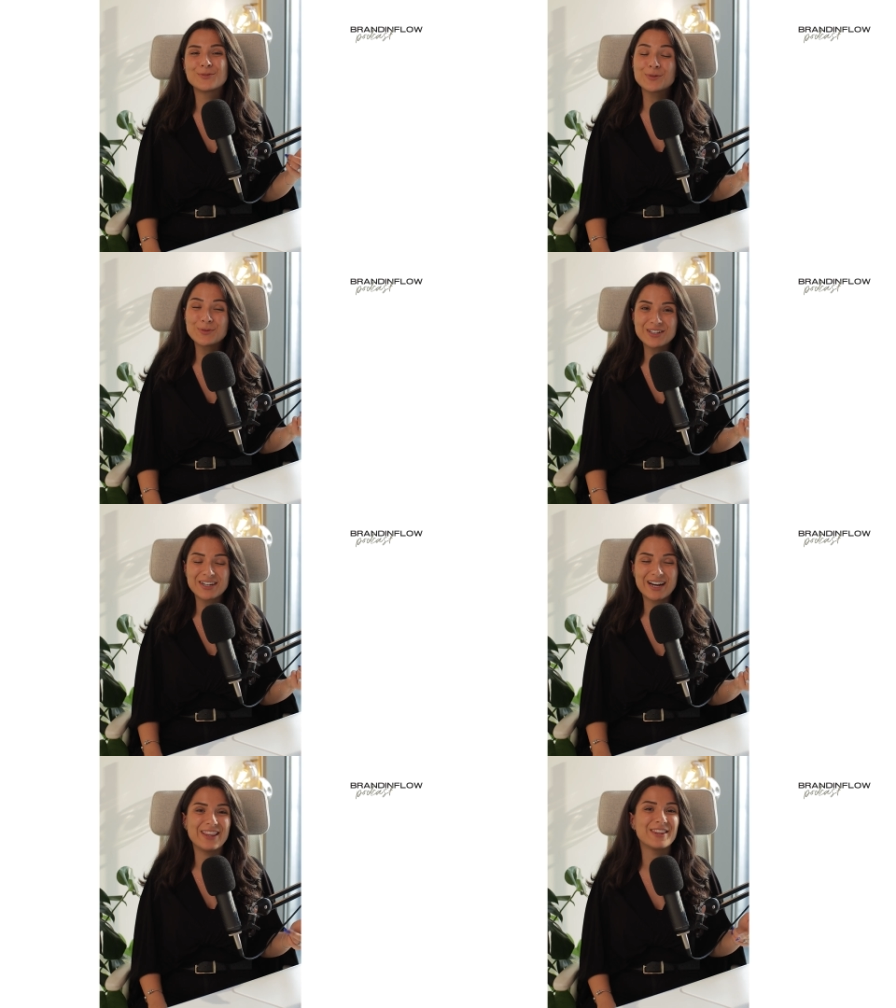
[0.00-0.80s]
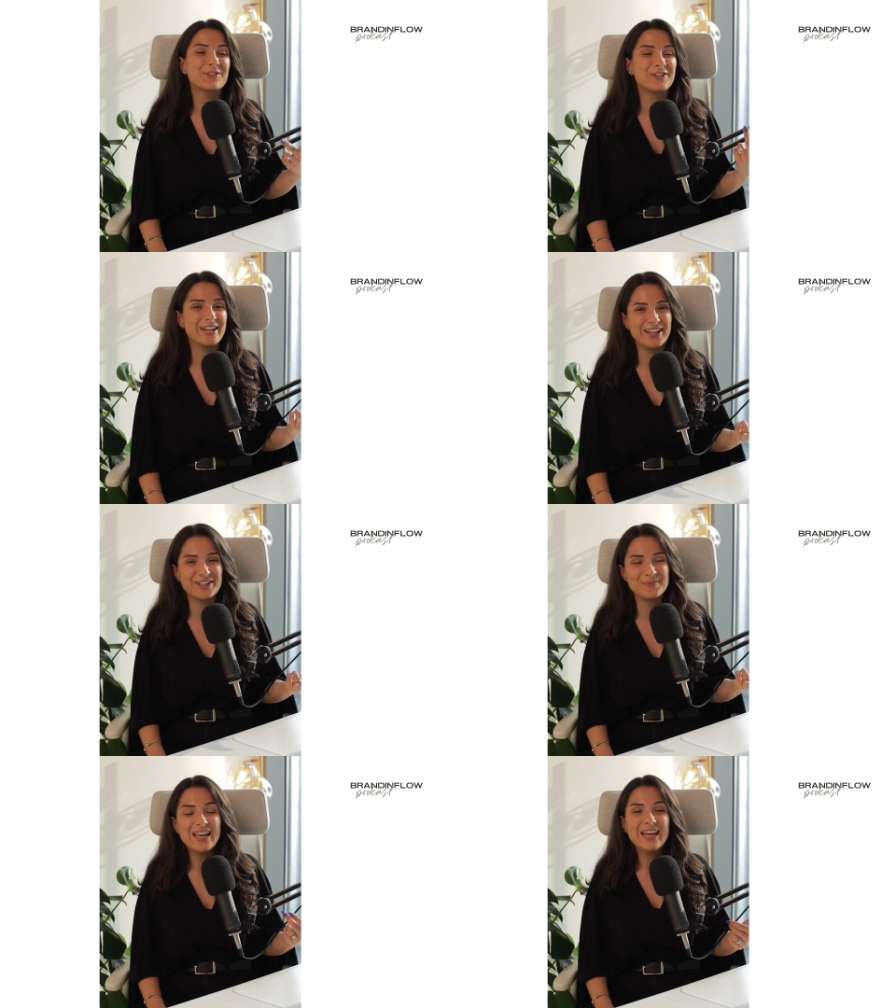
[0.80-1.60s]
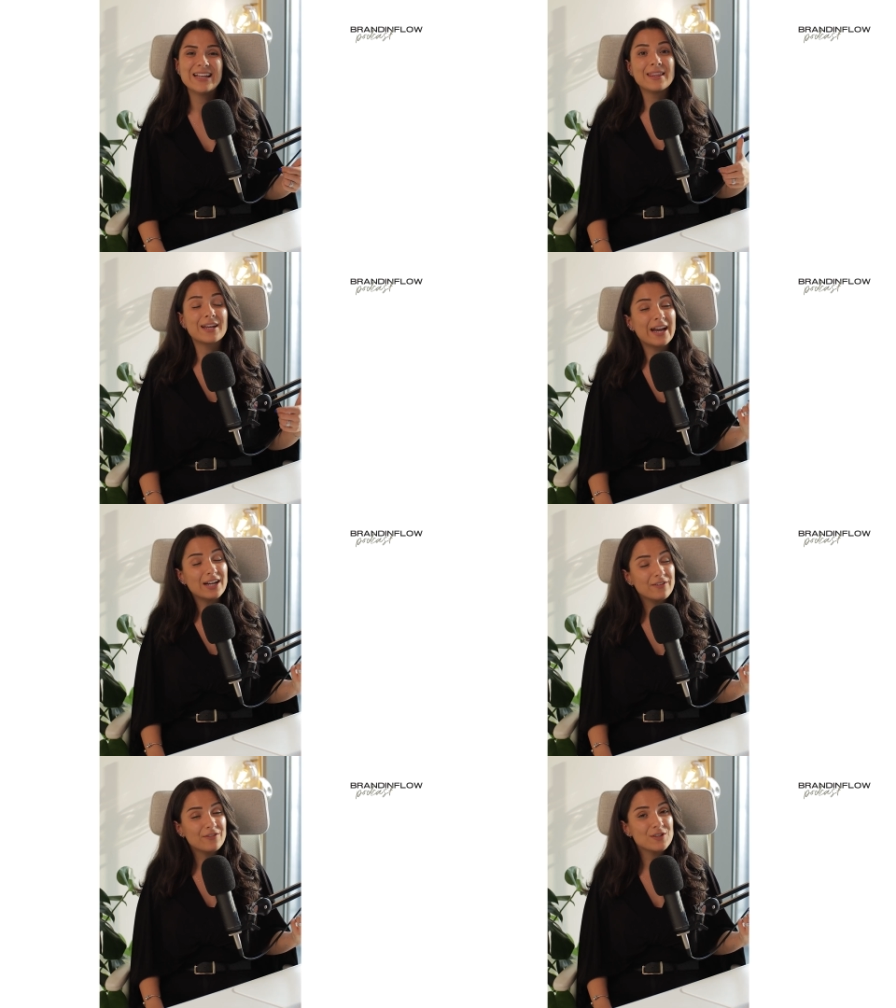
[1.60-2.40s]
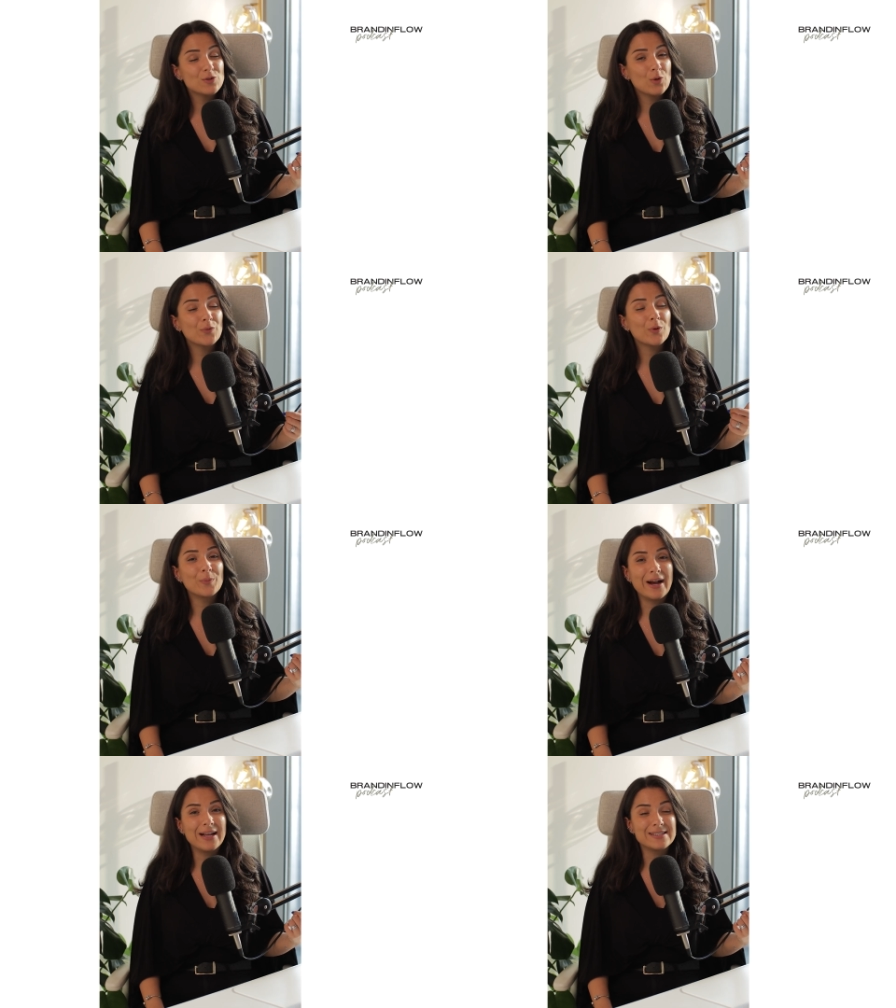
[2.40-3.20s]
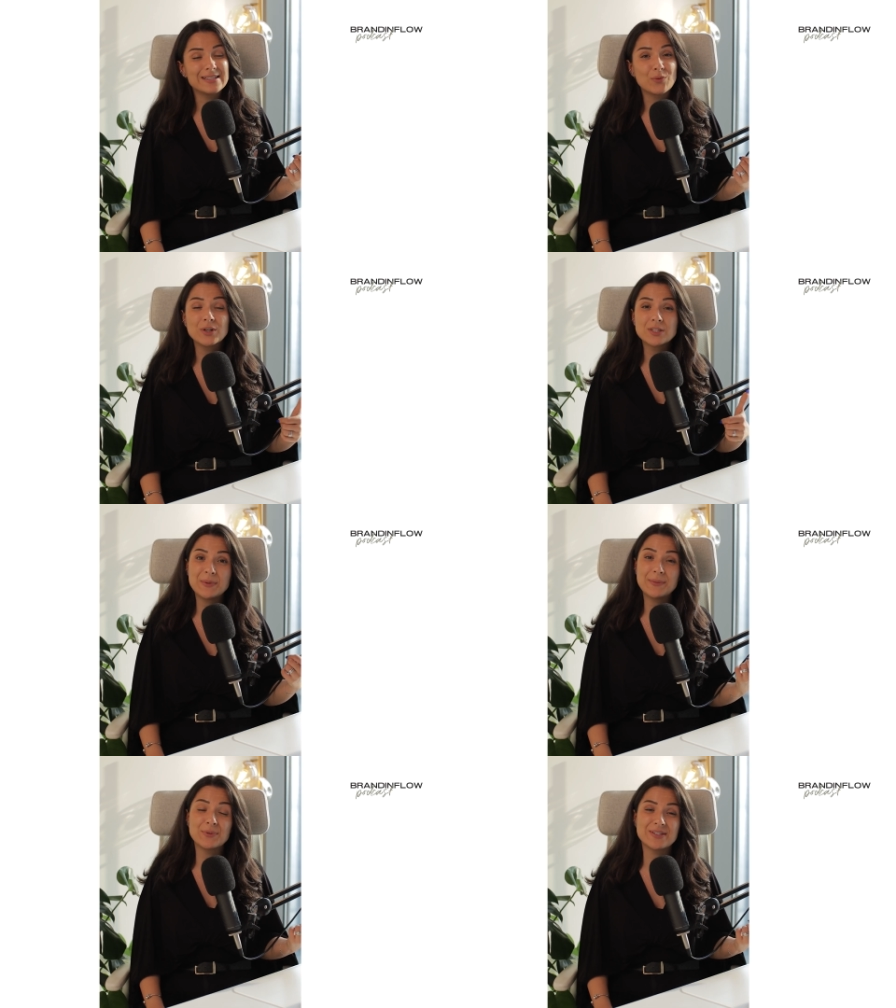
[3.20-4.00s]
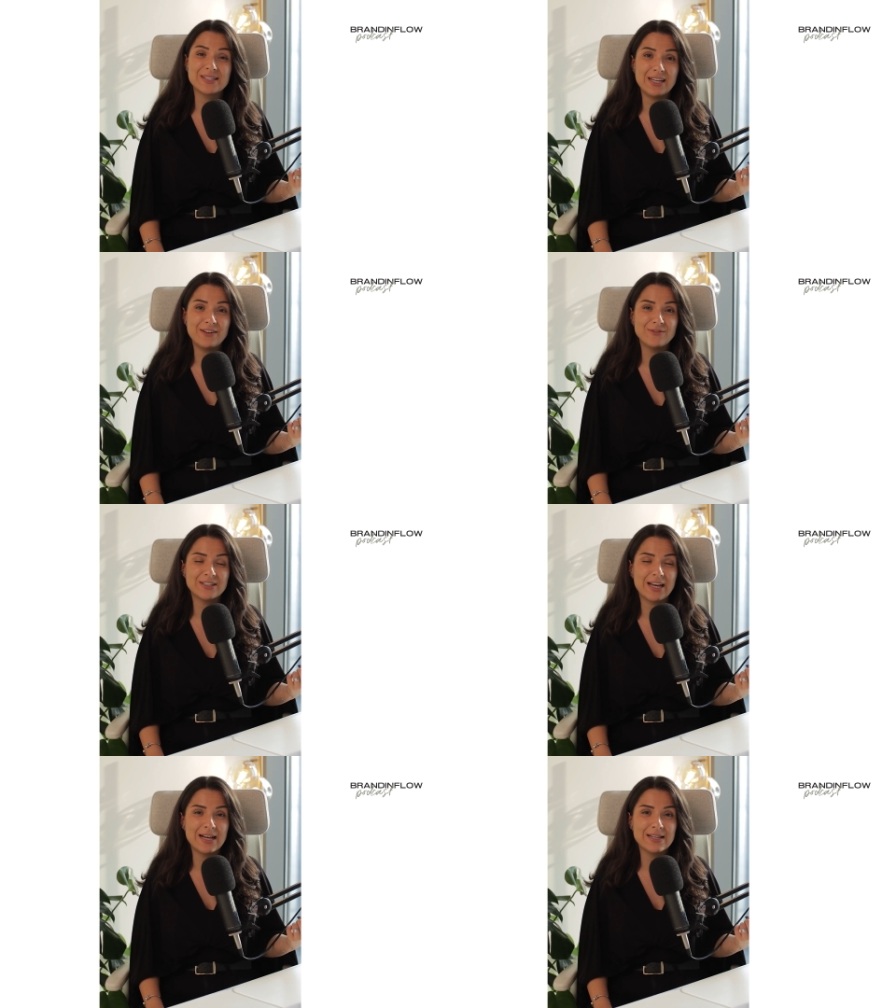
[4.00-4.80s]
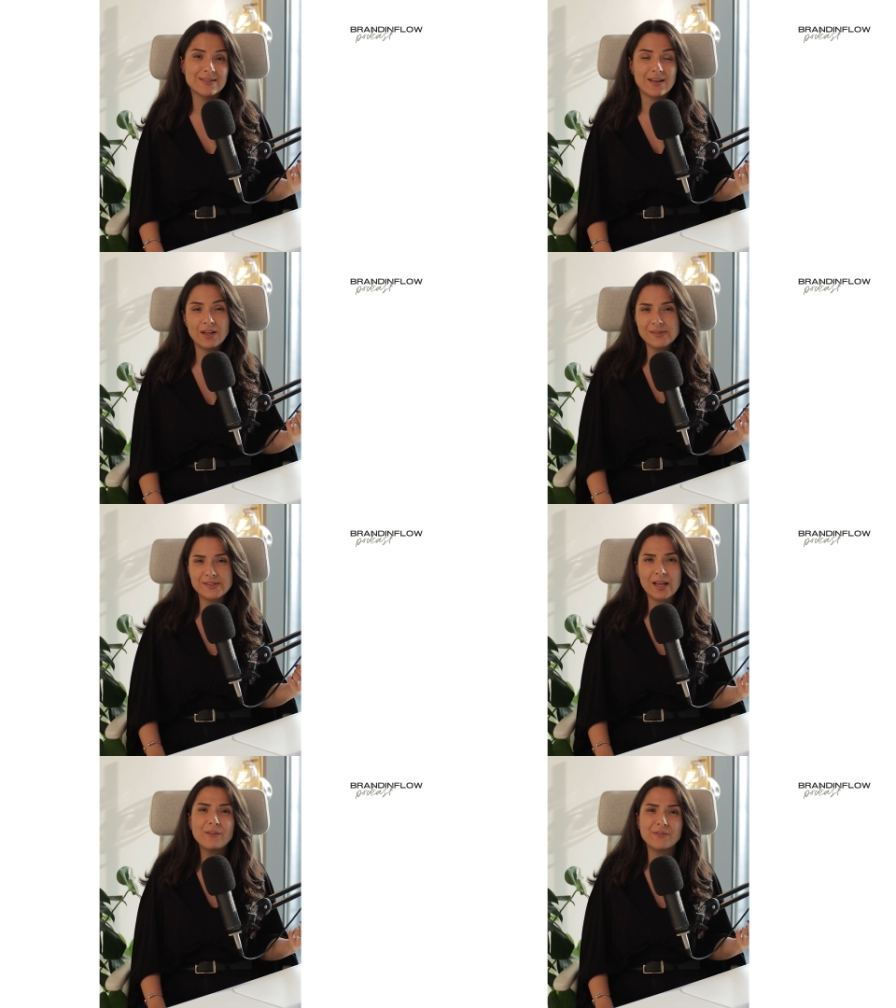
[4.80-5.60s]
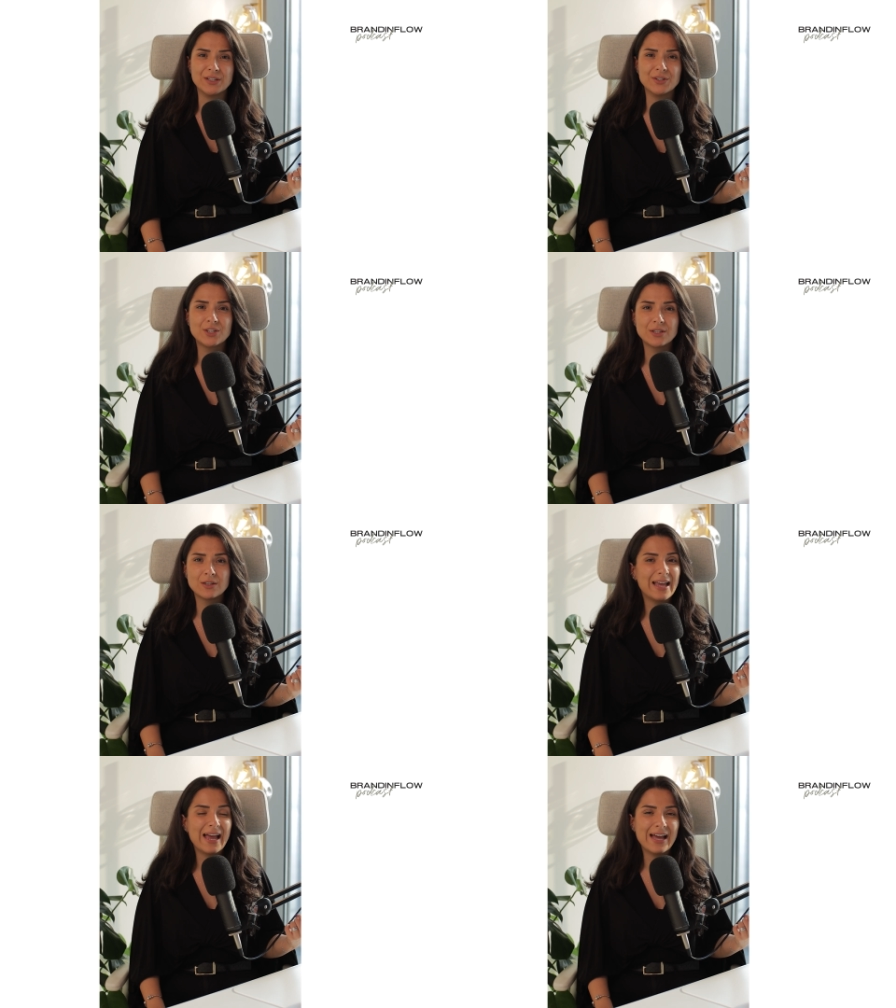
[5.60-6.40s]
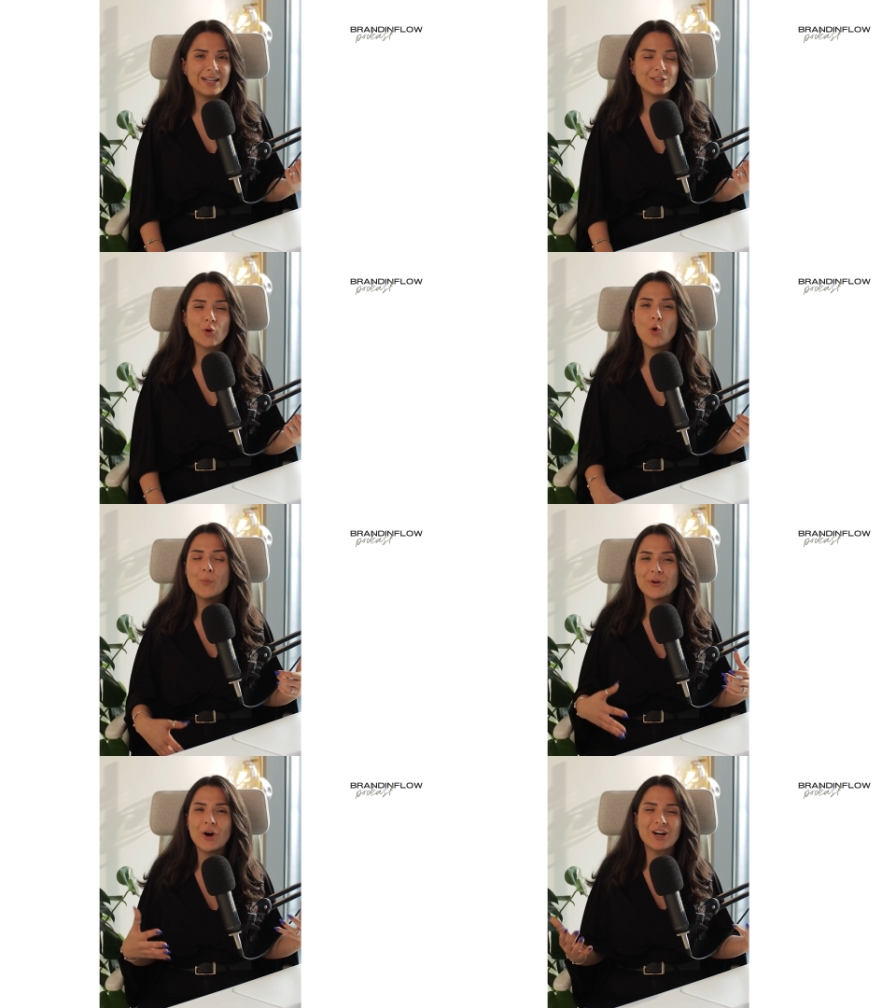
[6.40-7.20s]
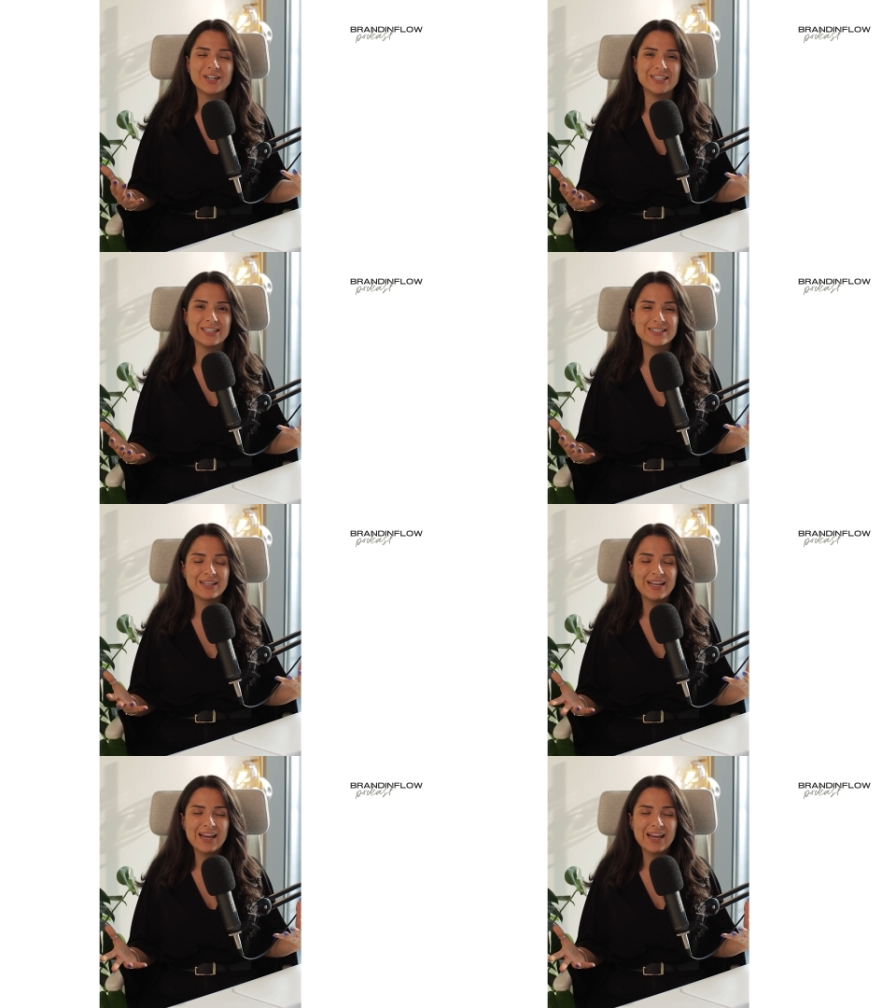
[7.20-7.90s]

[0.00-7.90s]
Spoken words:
ruler, and the creator. The caregiver is known for brands that want to be perceived as unselfish and open-hearted.